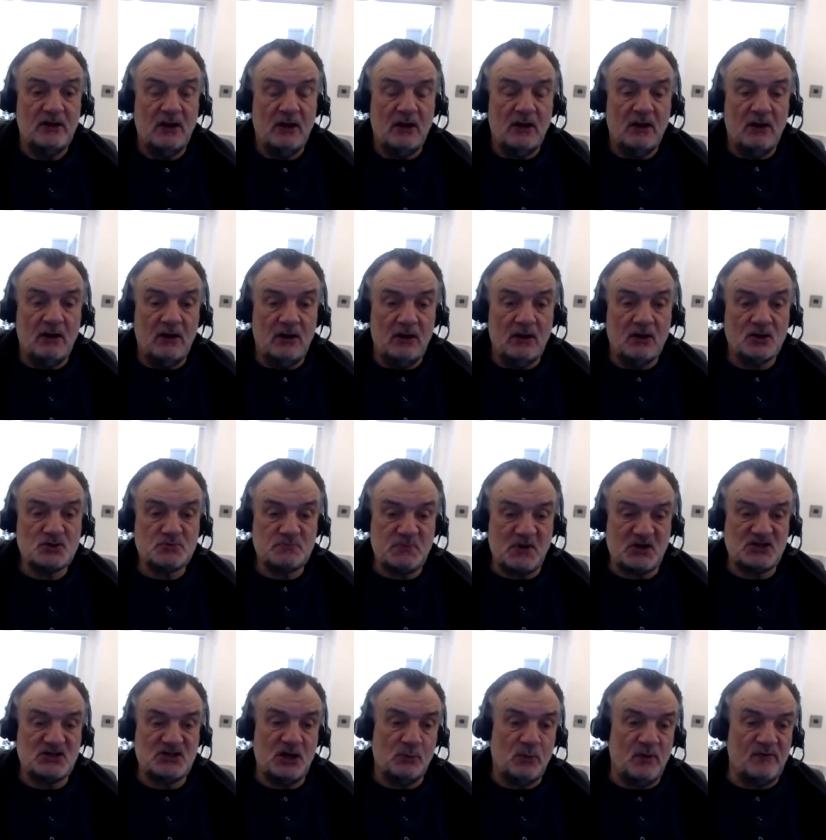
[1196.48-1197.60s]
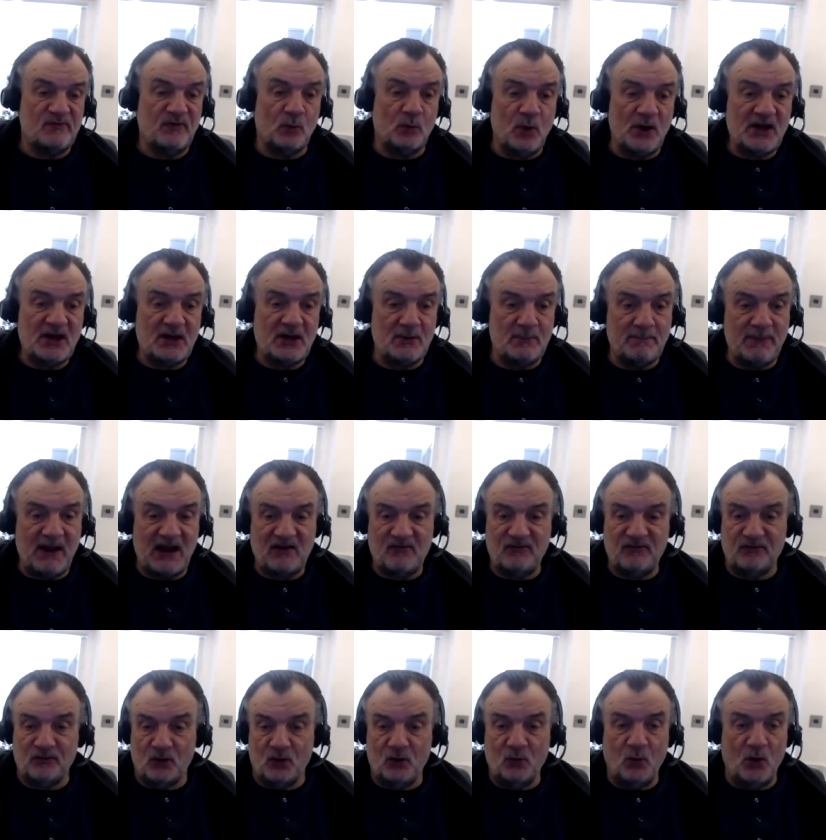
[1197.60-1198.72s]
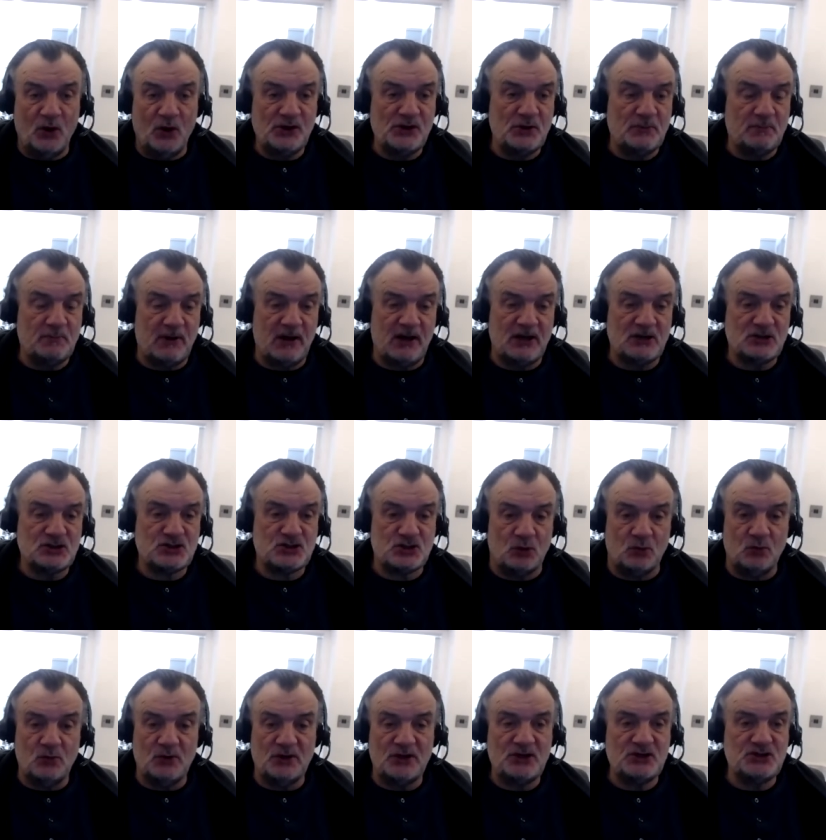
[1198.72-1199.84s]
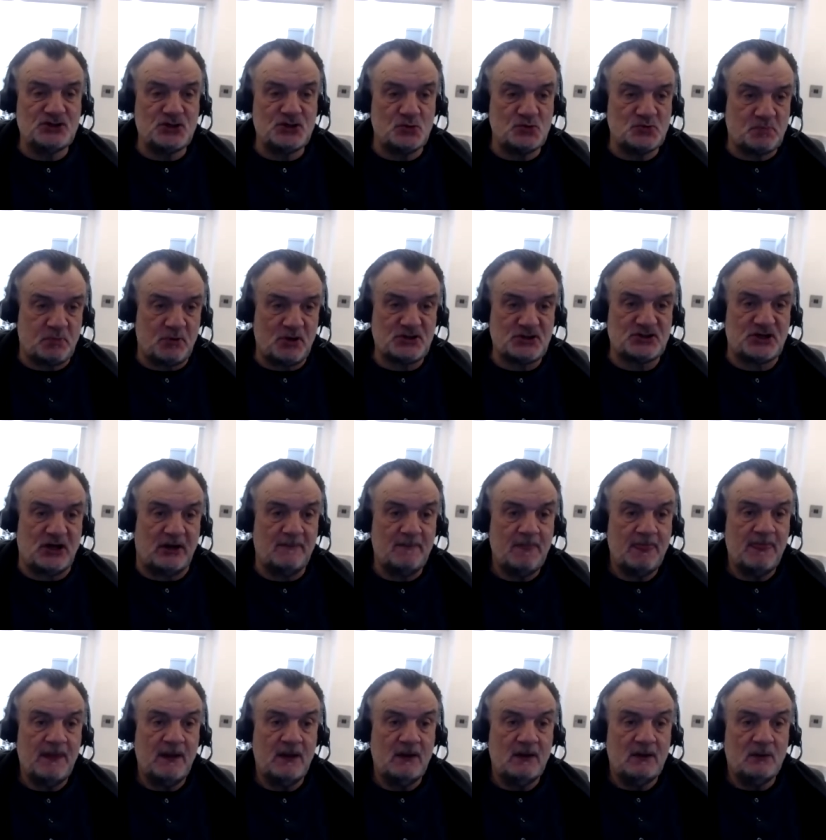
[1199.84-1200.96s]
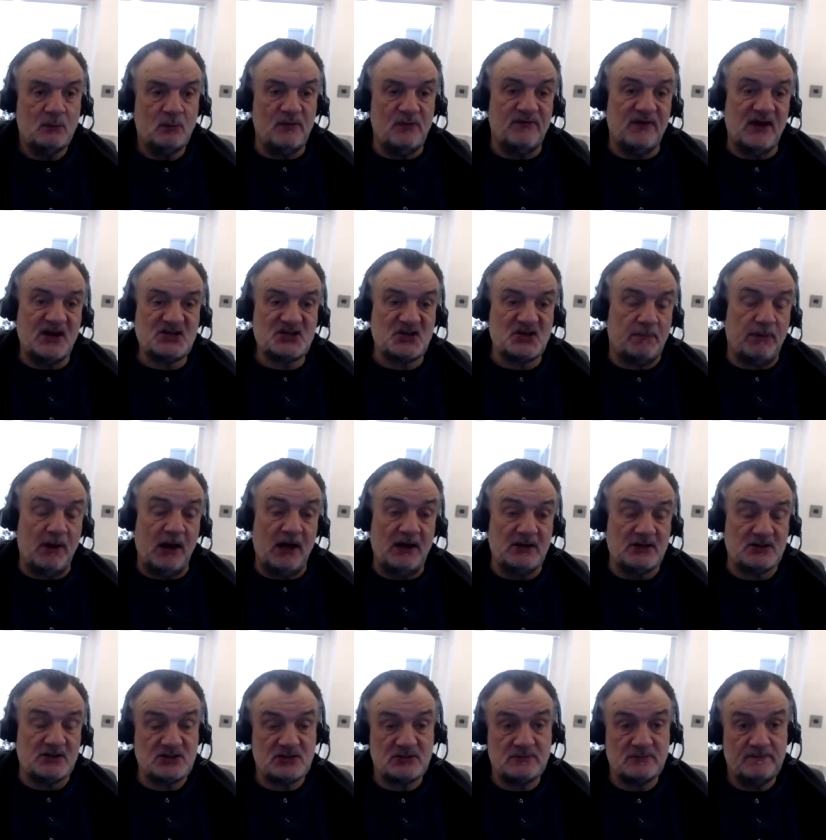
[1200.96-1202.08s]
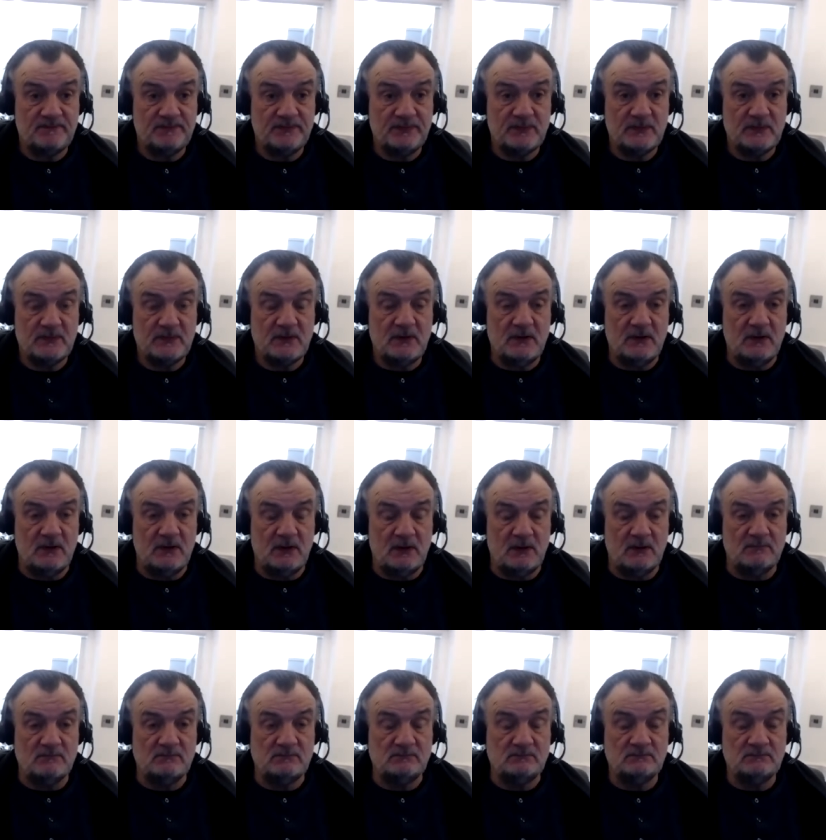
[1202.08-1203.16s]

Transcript: uh, especially with a weakened back four, why you'd play it short and induce pressure with lesser players. Um,